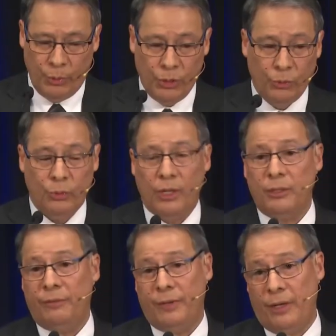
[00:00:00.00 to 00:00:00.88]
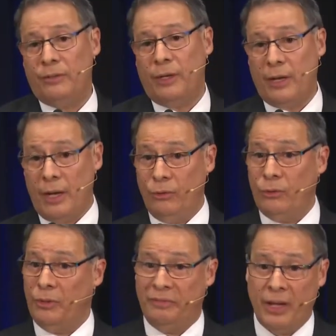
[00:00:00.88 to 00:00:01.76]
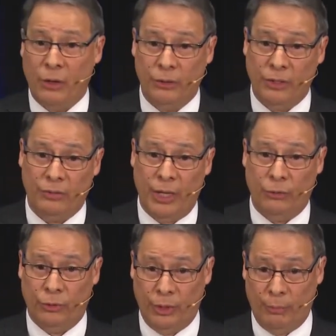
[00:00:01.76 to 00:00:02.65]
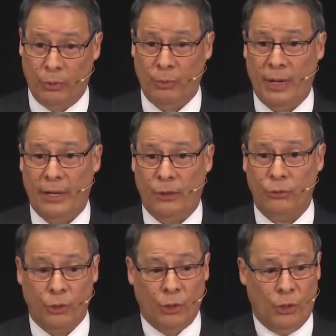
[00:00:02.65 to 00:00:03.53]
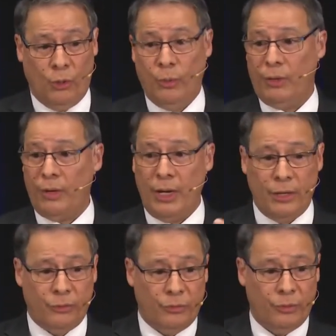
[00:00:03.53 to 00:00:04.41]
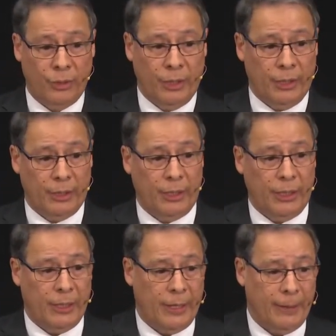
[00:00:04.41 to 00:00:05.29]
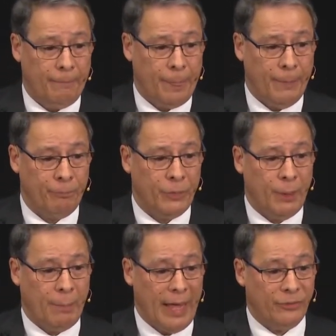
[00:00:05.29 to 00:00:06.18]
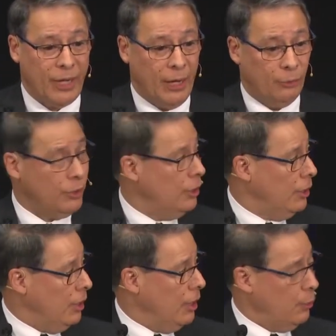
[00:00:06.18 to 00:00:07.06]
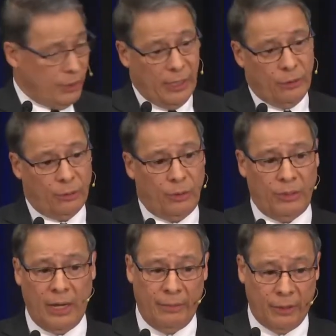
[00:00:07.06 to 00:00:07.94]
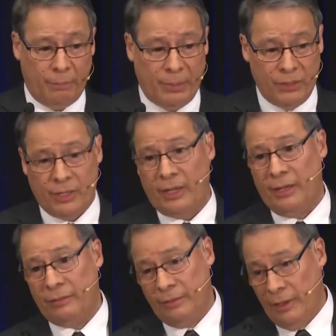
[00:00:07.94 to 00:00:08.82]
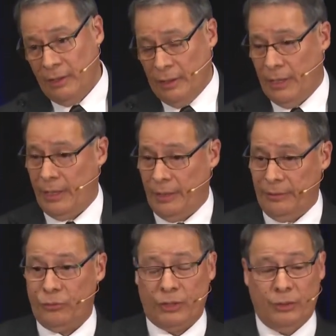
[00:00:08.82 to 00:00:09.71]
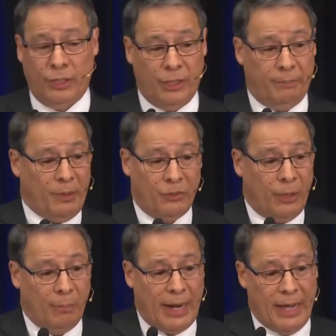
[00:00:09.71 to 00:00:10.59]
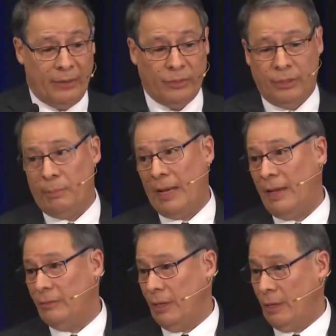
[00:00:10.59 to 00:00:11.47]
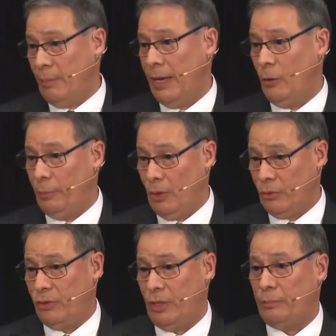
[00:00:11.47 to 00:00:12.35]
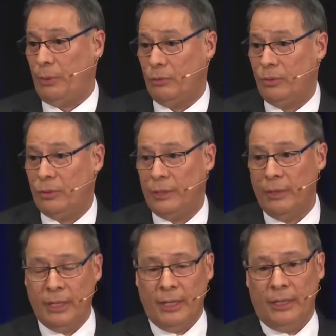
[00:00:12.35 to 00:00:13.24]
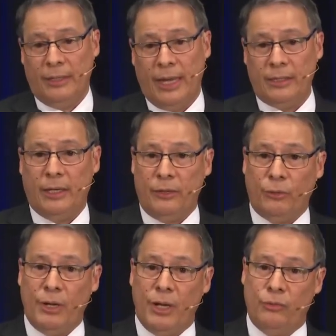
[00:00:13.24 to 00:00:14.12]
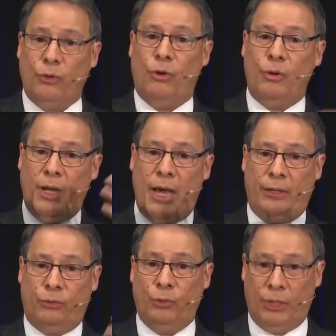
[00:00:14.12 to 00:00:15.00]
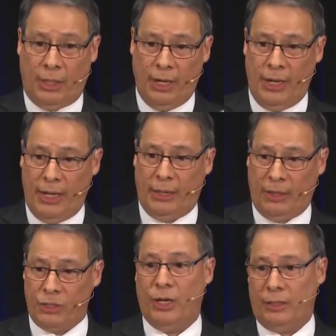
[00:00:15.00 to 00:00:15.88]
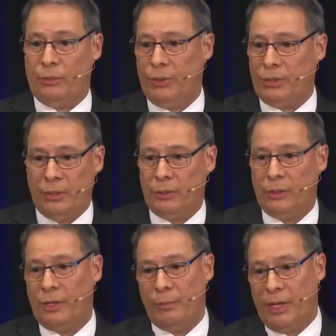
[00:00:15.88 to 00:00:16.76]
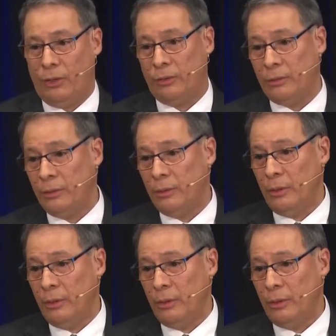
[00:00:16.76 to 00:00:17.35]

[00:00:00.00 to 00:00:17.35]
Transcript: We do a differential count, 500 cells on the bone marrow. We release the, um, the blast count, and we tell Dr. Daver the patient has 60% uh, blasts, and the blasts are myeloperoxidase positive. That gets released online to the clinic chart within 30 minutes.